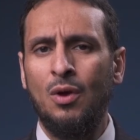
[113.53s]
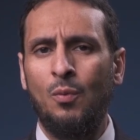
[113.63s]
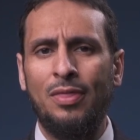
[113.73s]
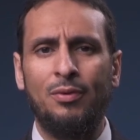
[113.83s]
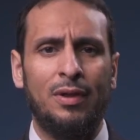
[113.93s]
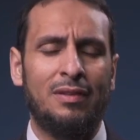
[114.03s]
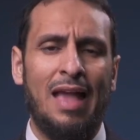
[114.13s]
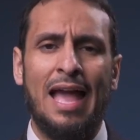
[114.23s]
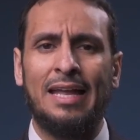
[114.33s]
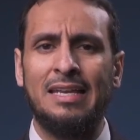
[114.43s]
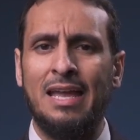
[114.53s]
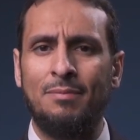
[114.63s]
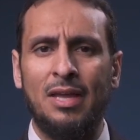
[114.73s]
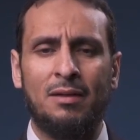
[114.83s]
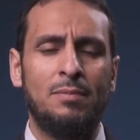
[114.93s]
Whether it's
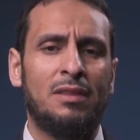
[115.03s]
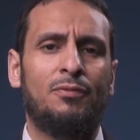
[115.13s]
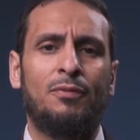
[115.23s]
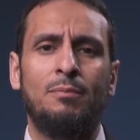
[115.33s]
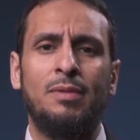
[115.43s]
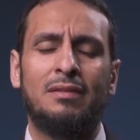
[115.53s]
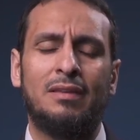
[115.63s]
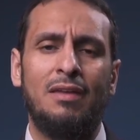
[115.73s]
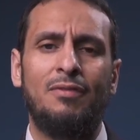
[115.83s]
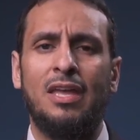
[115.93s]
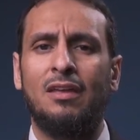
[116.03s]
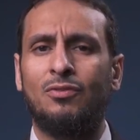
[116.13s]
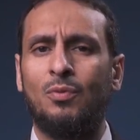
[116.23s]
academic misgivings,